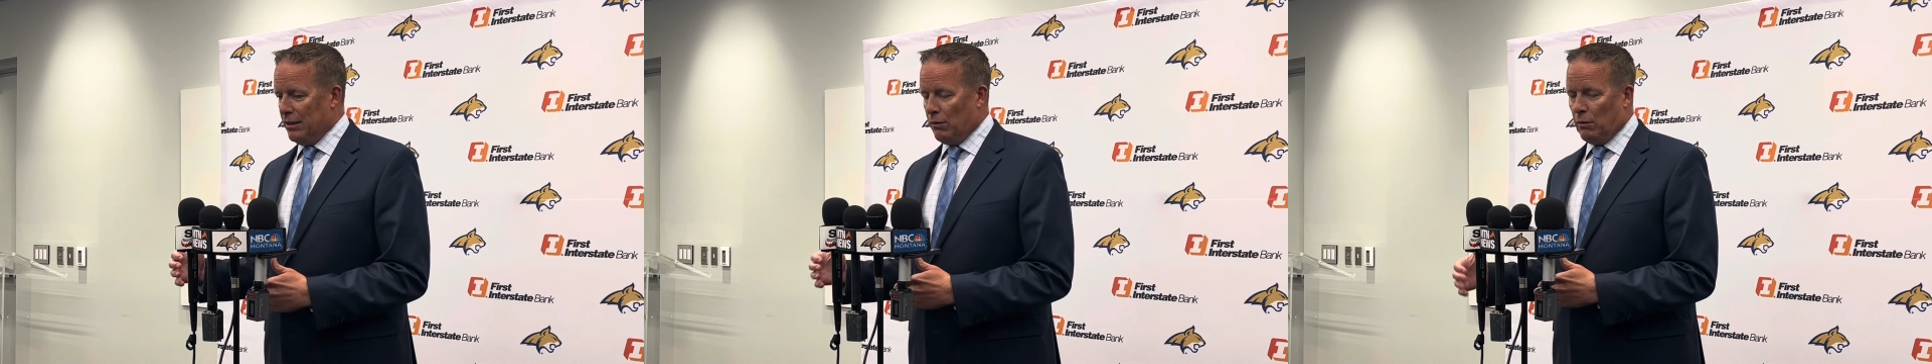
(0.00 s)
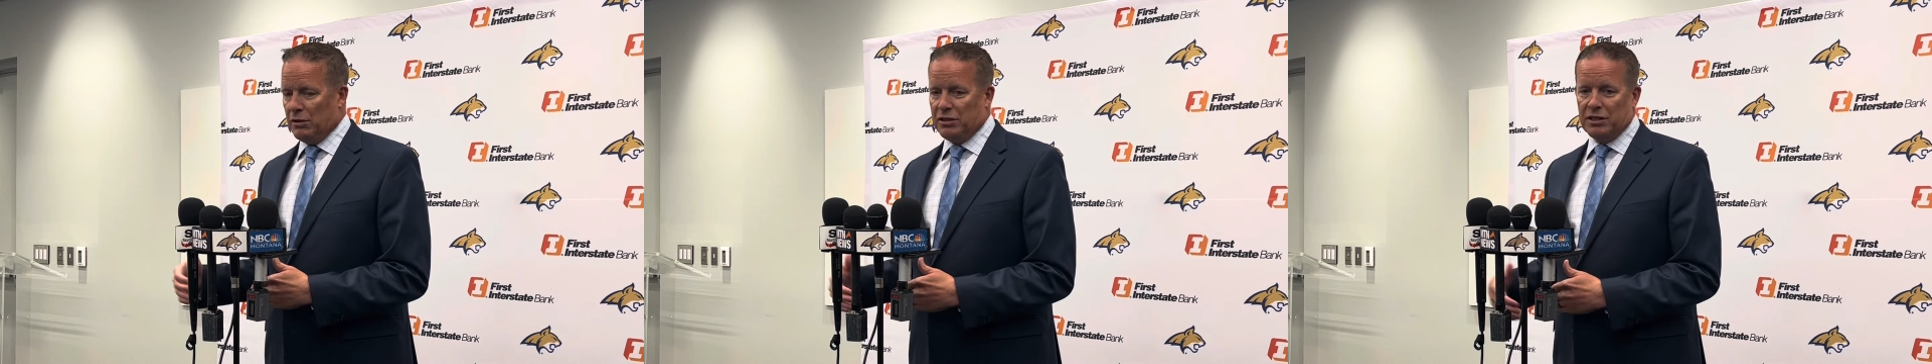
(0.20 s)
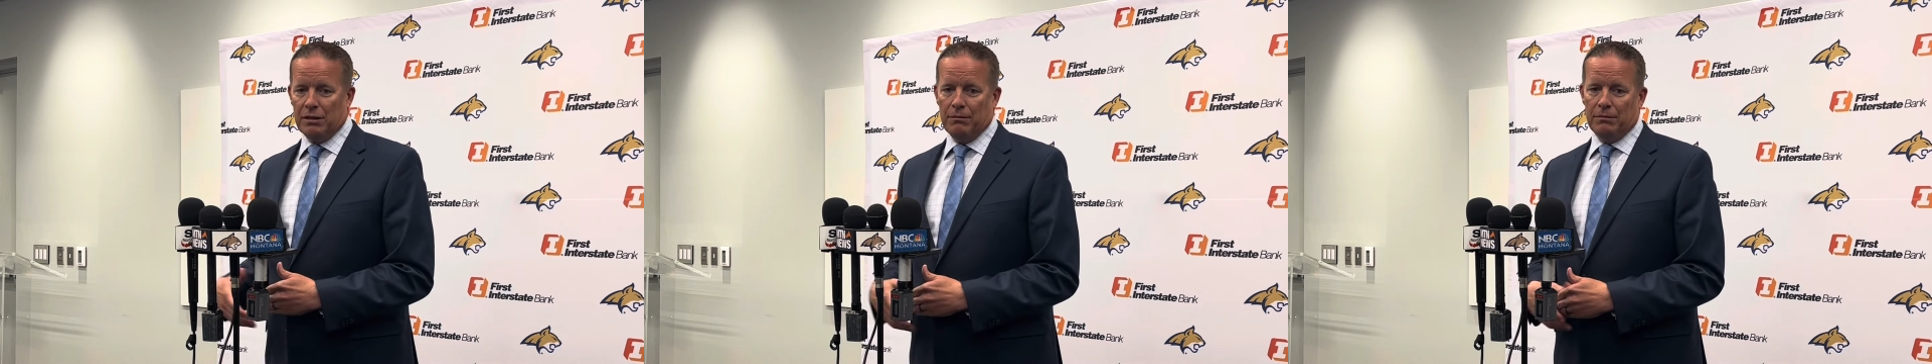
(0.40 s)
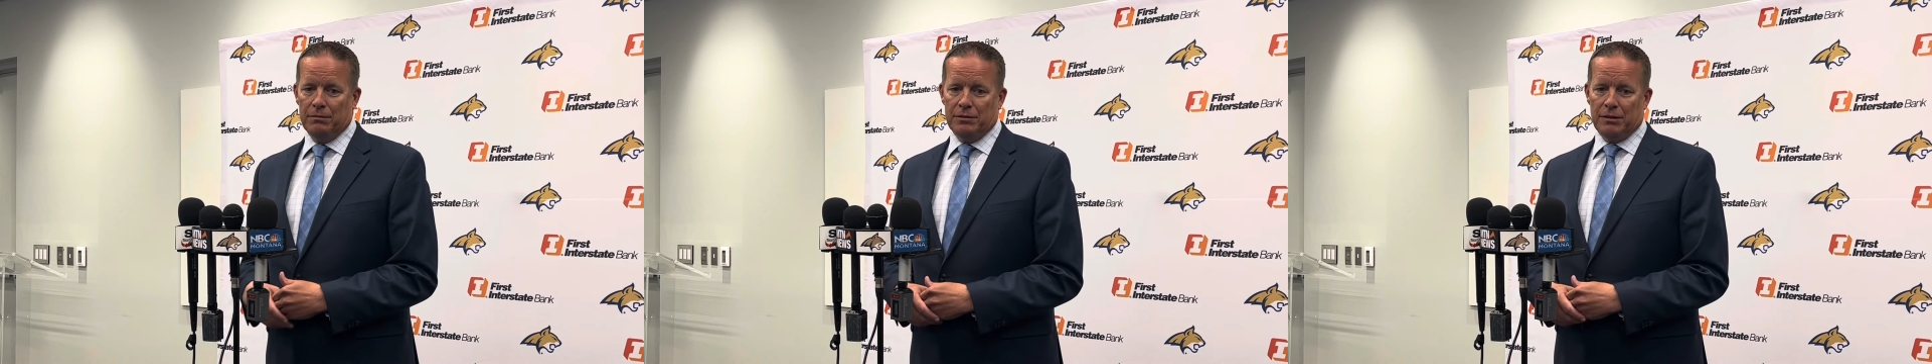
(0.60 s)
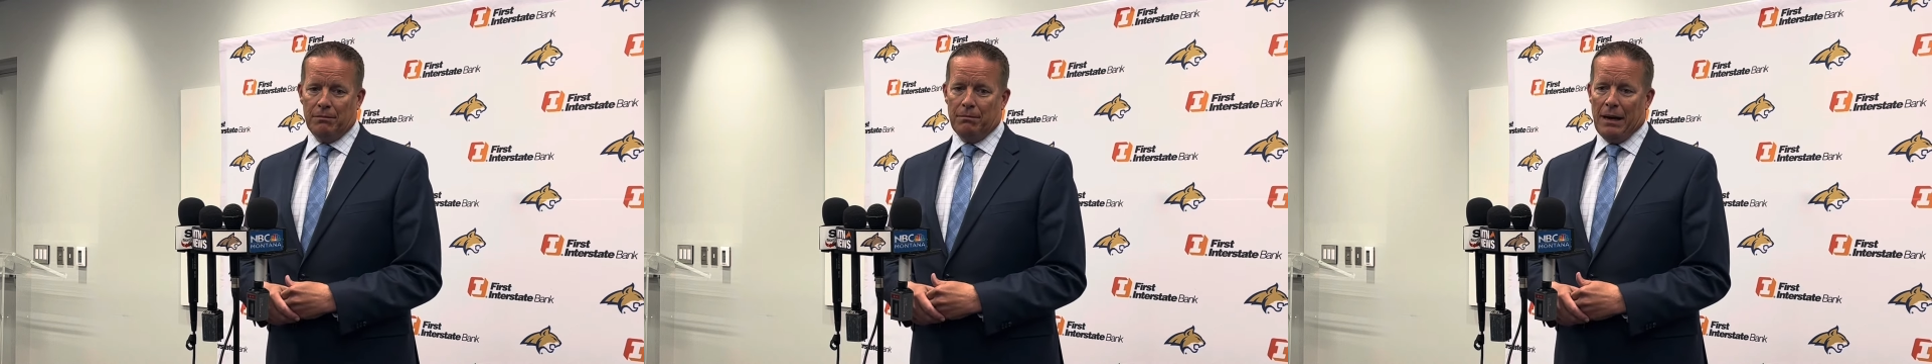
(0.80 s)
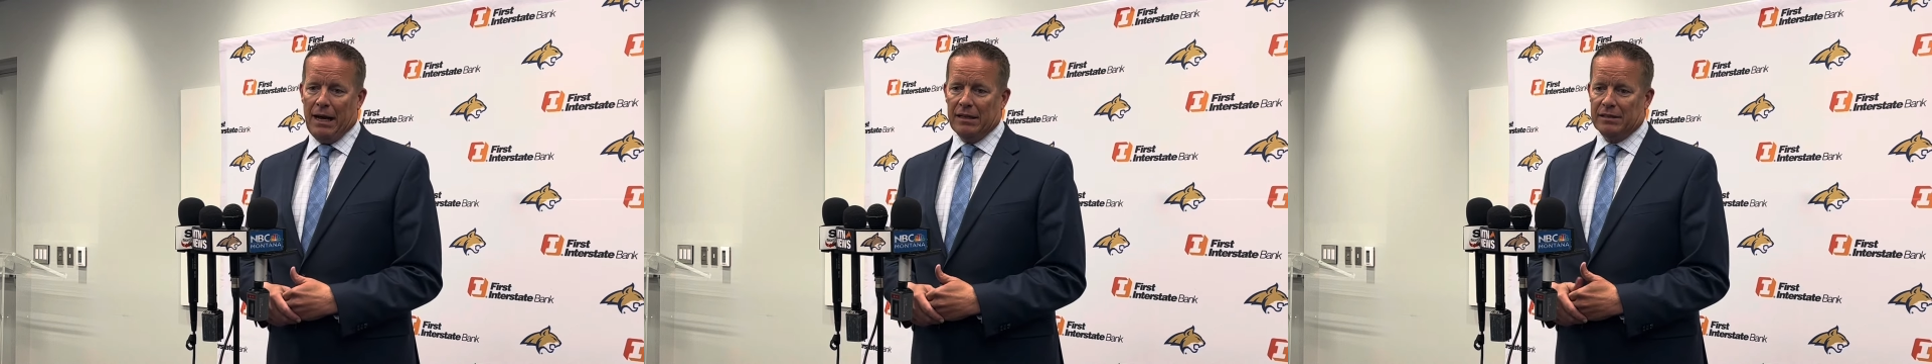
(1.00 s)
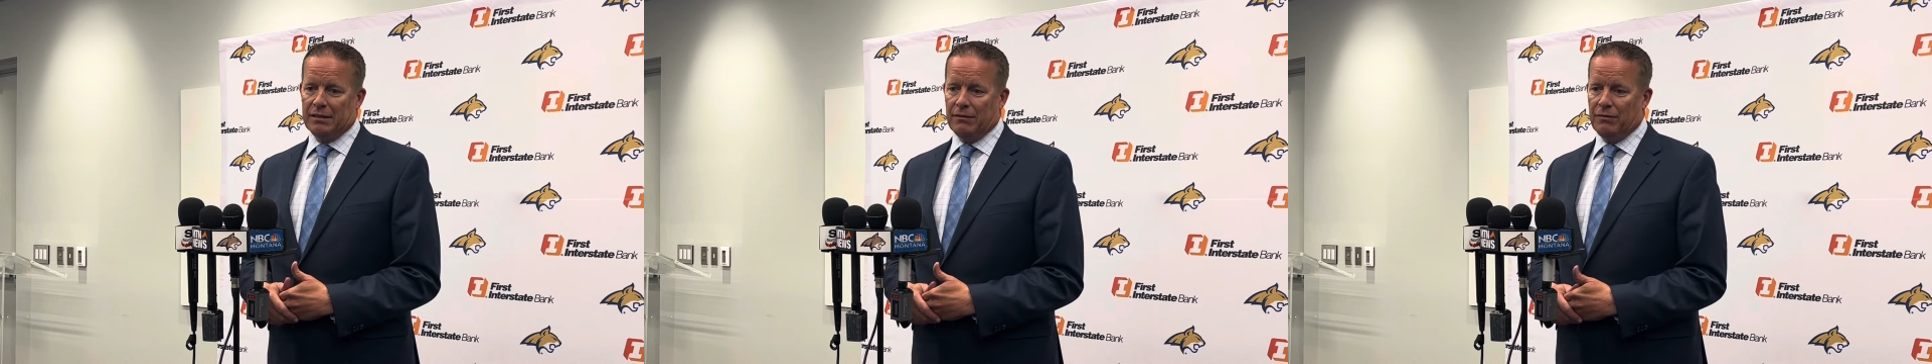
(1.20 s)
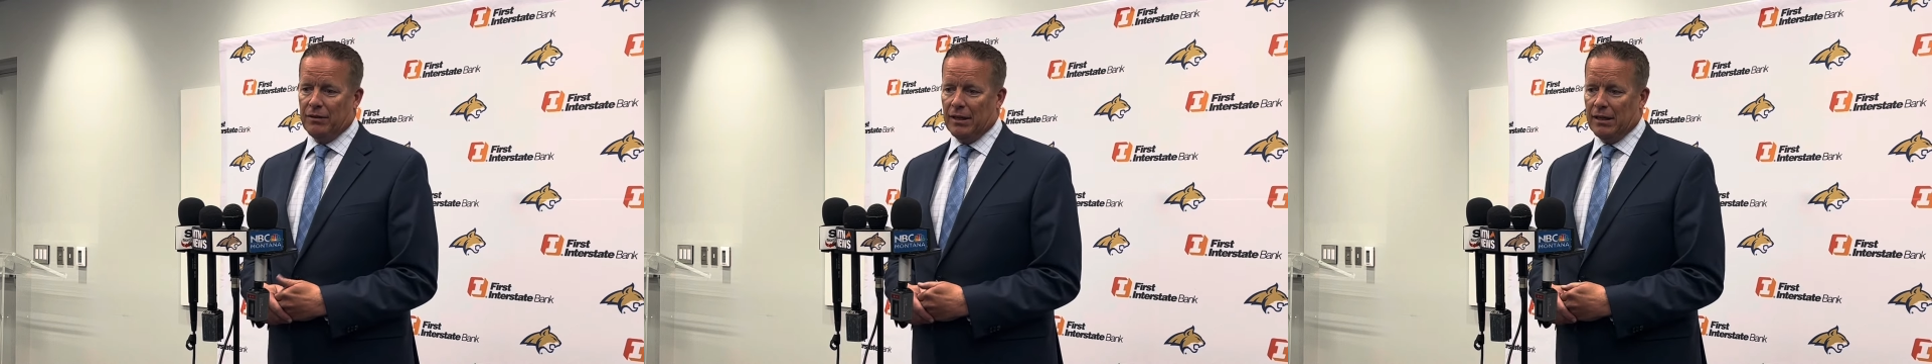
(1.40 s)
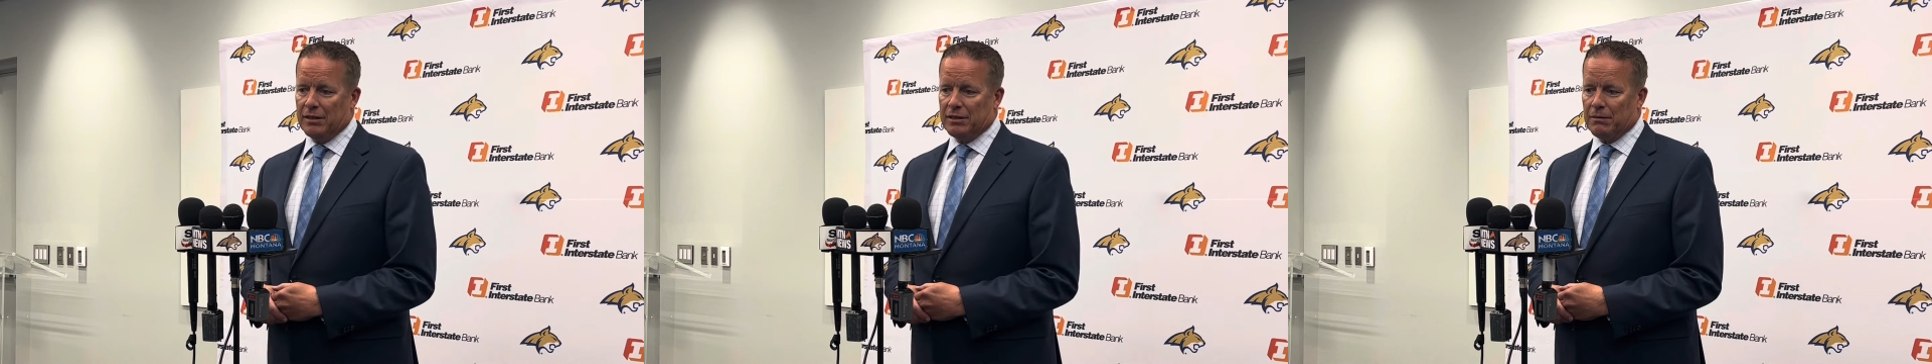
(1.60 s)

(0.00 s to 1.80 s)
there was some some positive things.